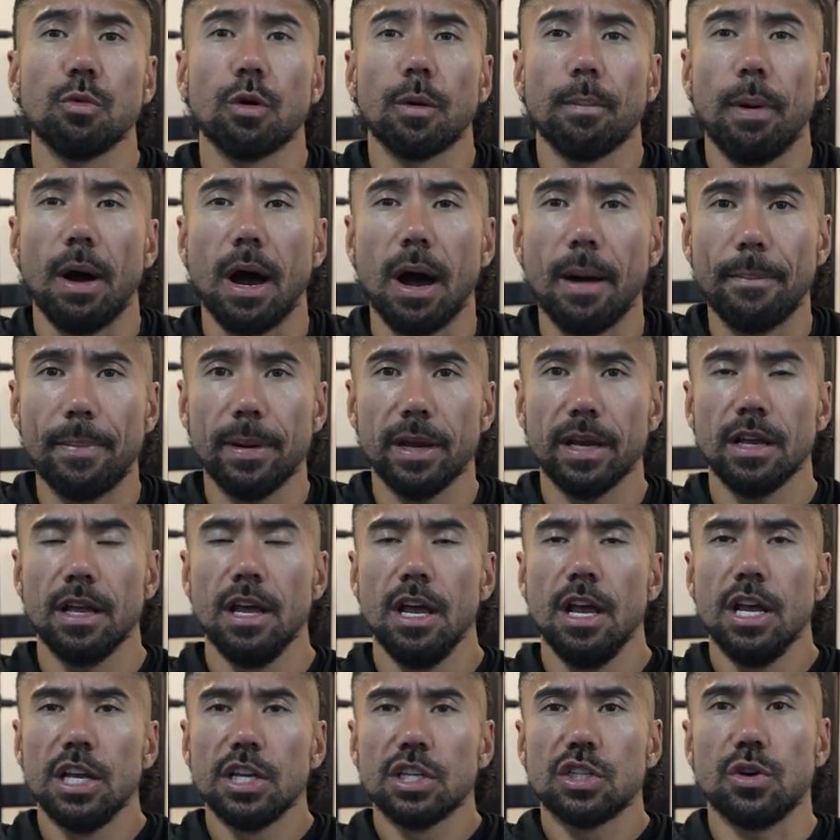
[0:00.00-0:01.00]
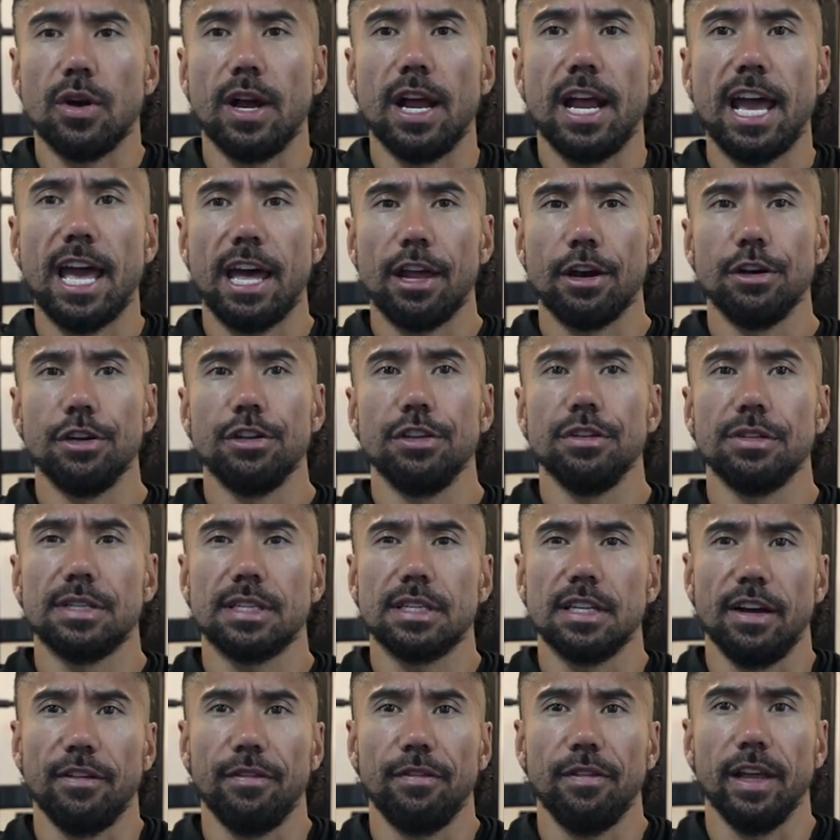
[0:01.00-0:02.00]
more popping. So I had her do
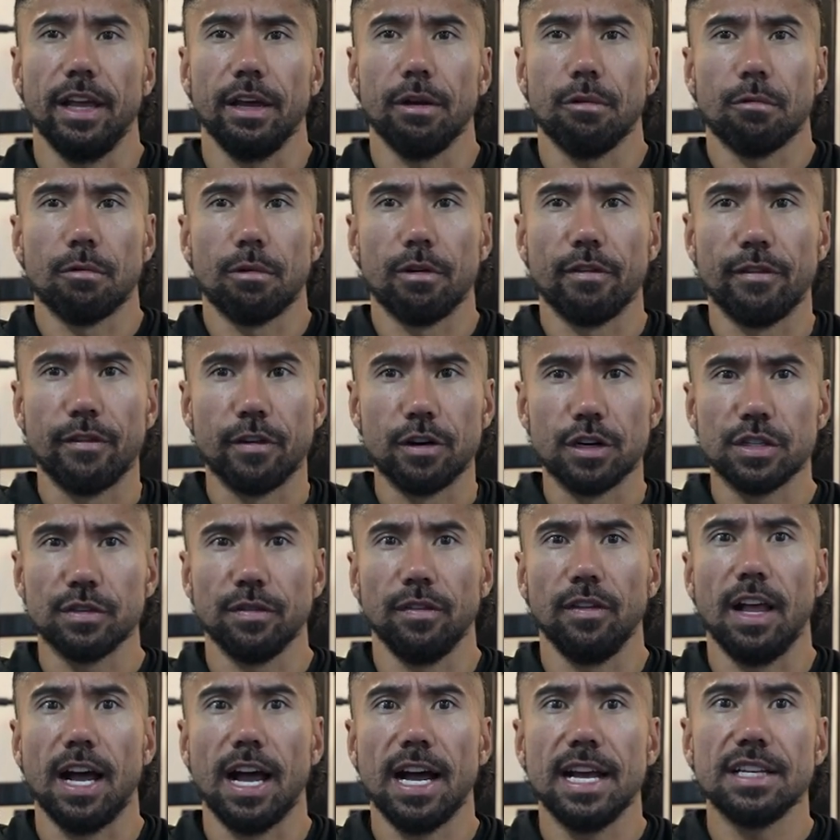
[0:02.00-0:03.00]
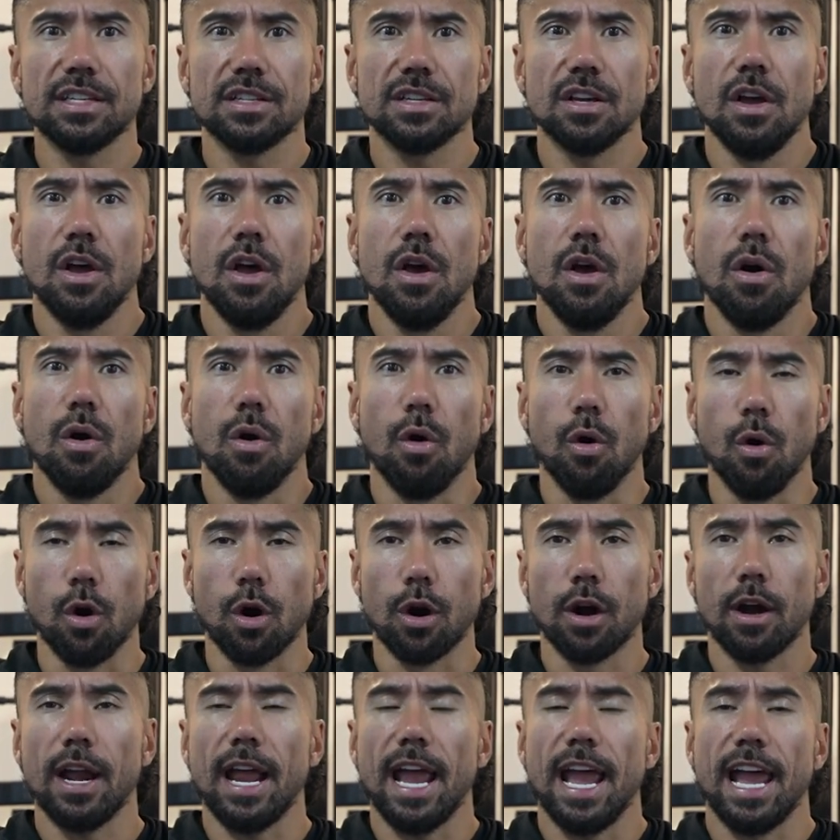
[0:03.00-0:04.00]
stuff like reverse flies
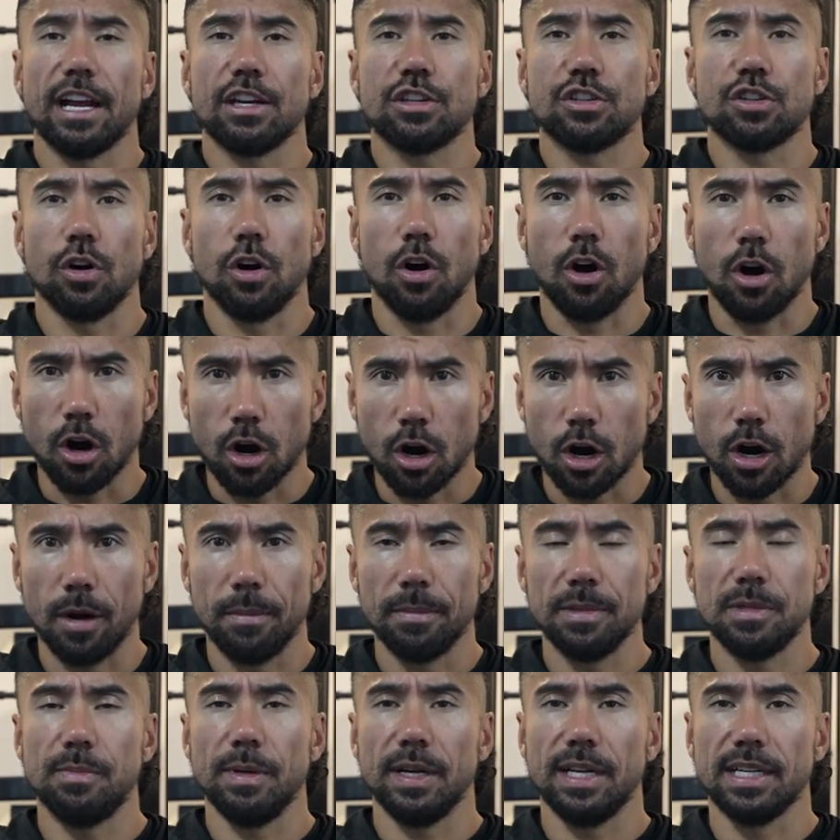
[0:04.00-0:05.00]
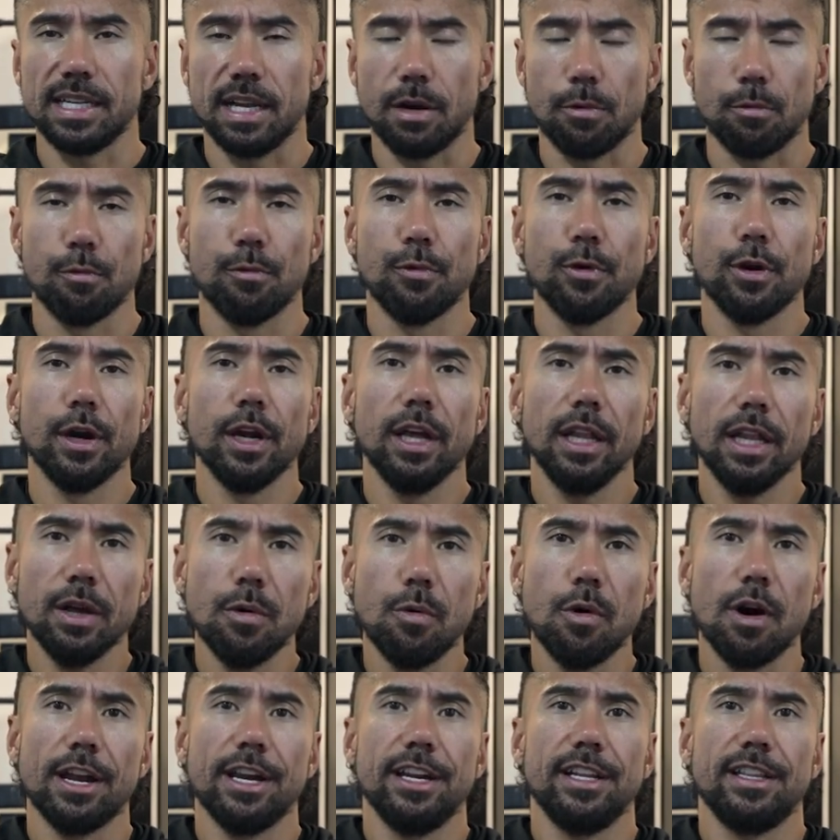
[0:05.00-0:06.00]
or extra arms because I really
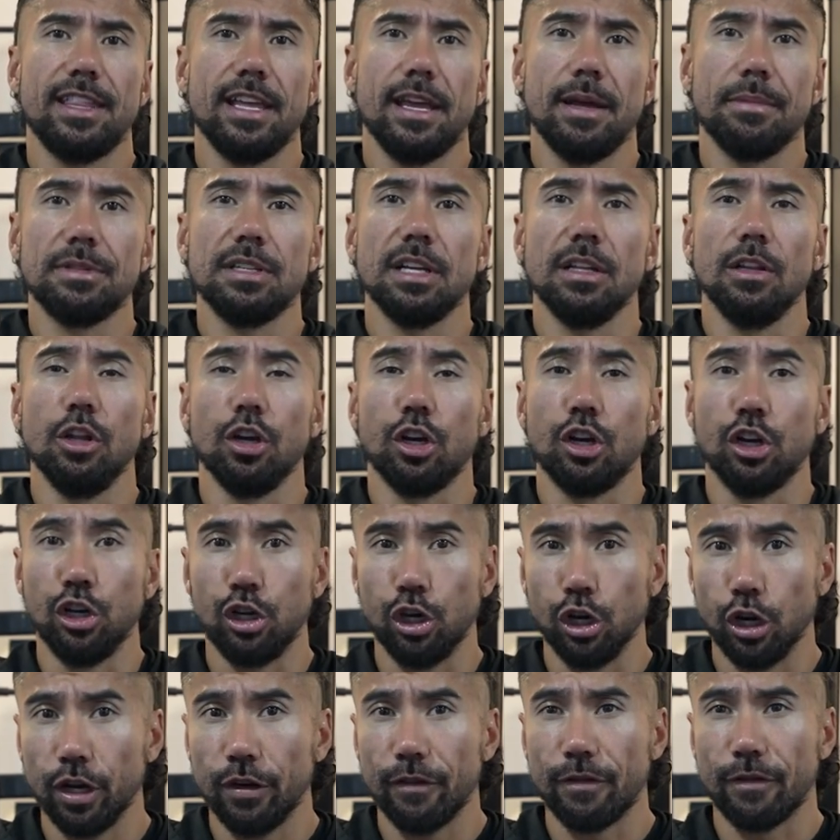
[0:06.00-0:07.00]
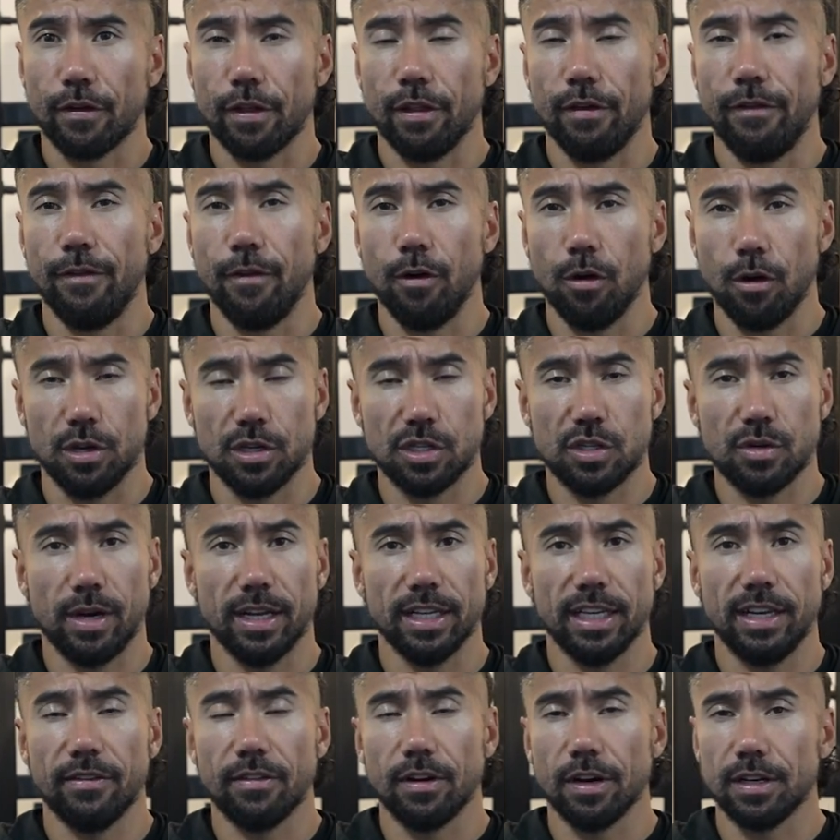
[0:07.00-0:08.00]
wanted them to look good for the photo. So
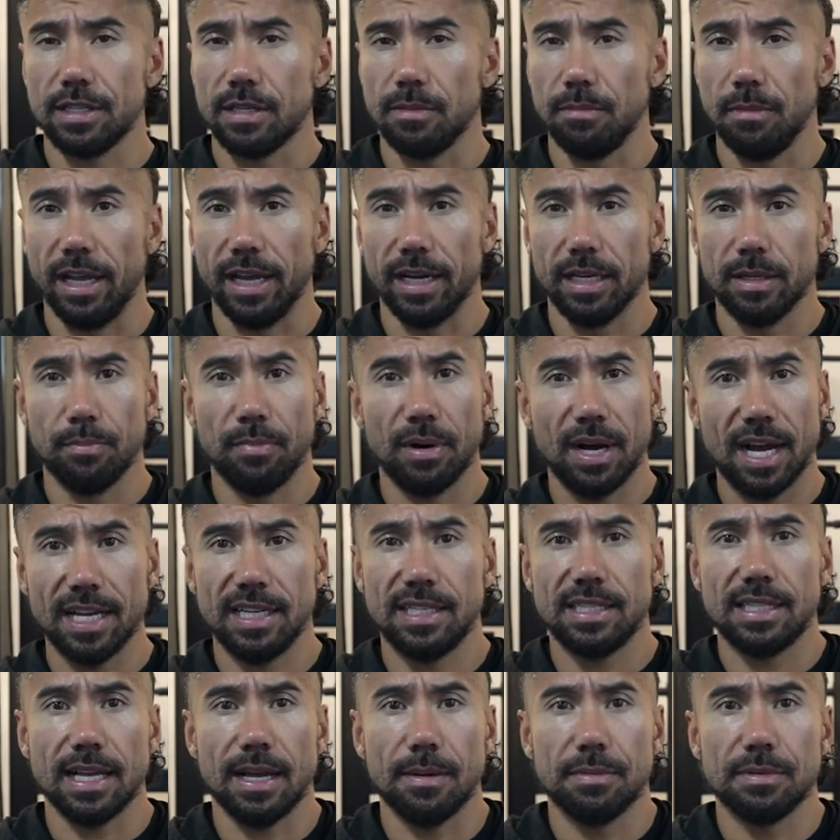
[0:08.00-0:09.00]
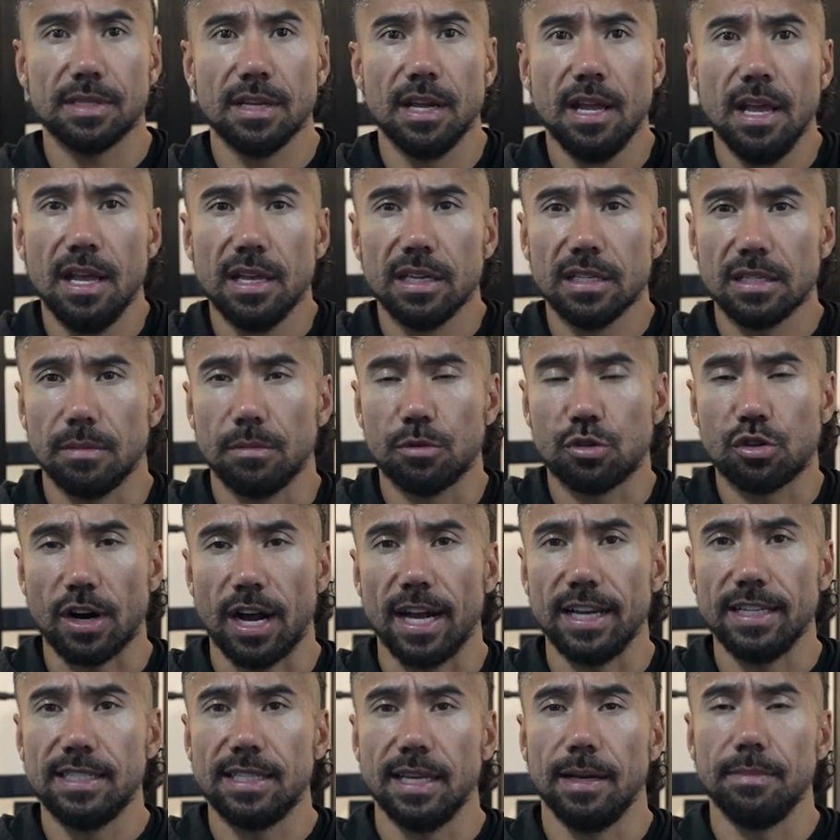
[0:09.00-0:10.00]
I'd give her some like biceps, some
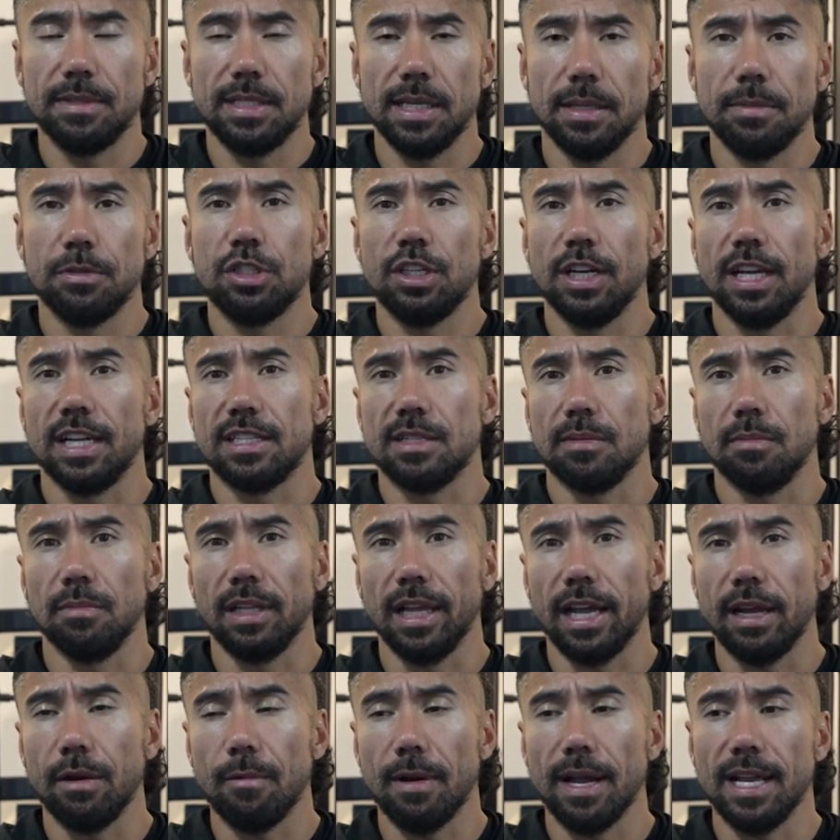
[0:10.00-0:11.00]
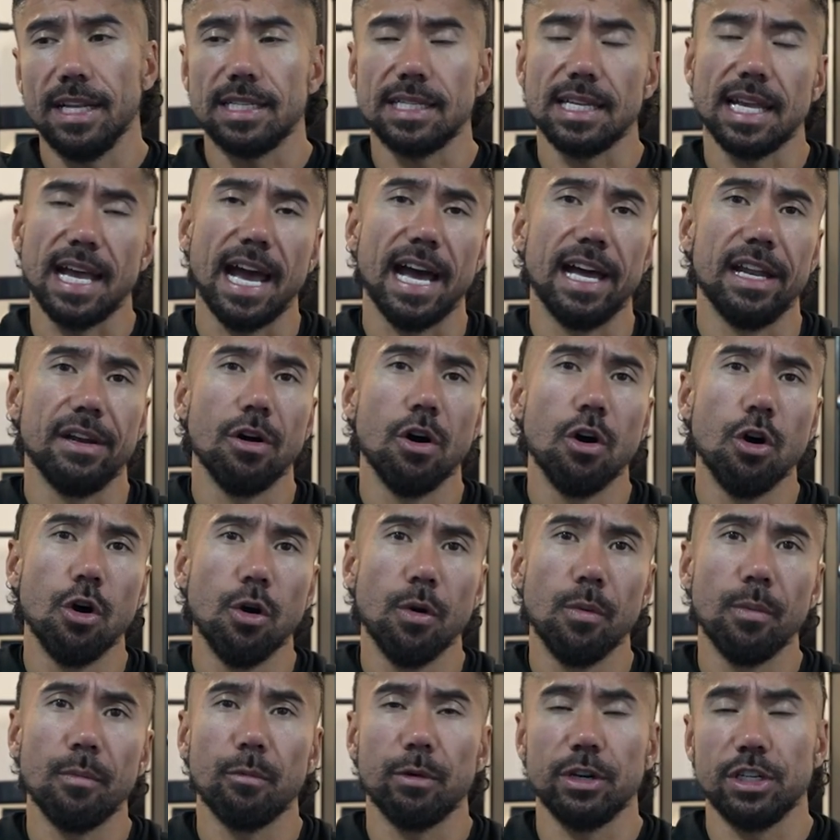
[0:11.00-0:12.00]
tricep dips. She had some light weights at
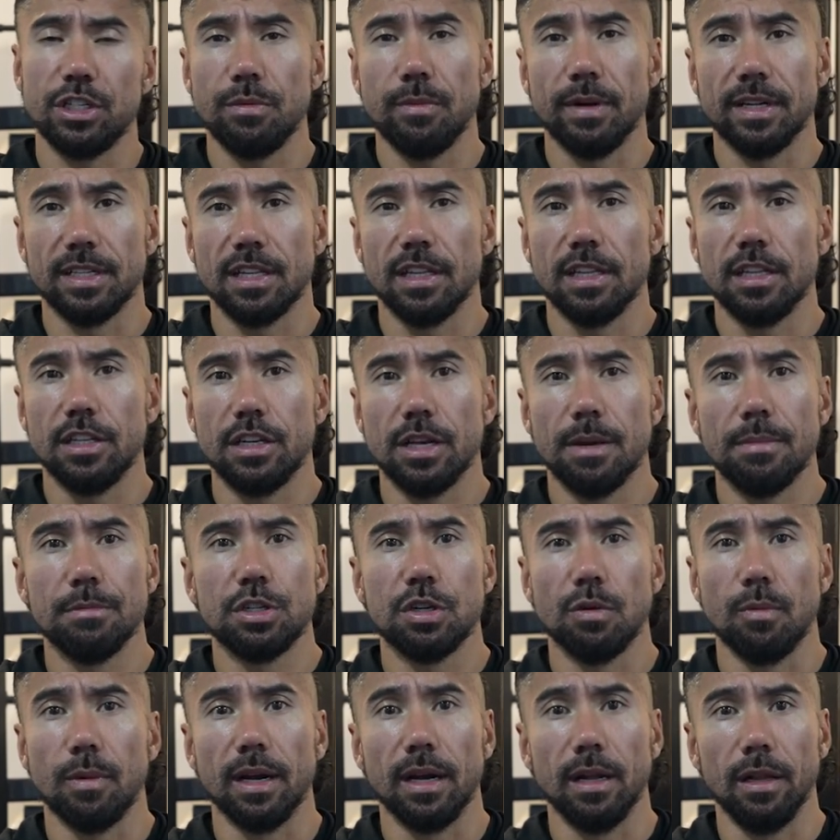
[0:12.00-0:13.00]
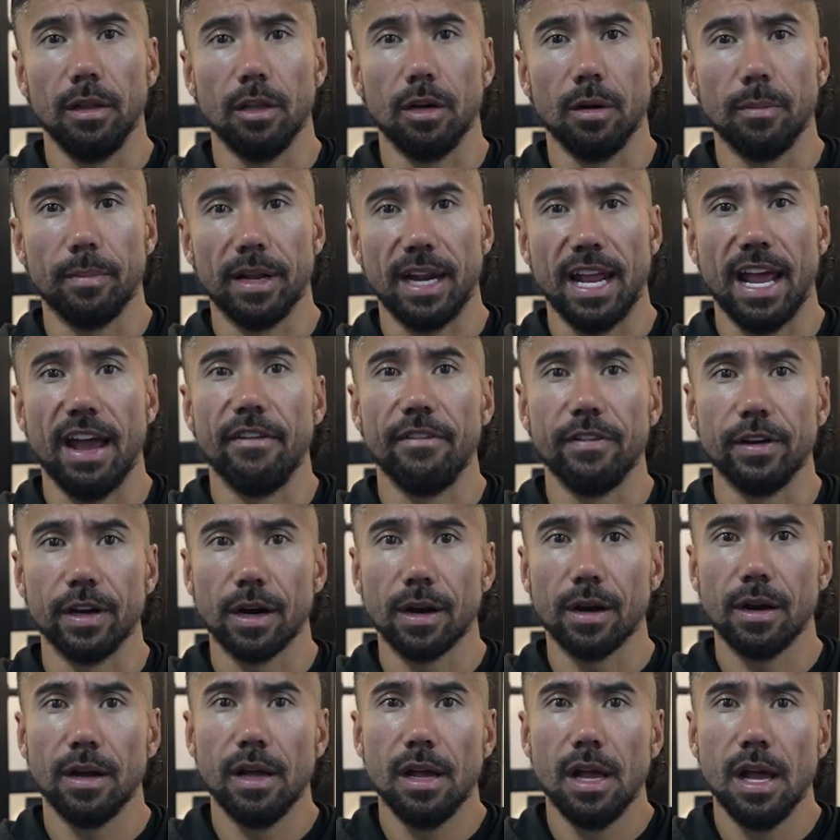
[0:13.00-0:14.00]
home. When she went to the gym, she went a little bit heavier.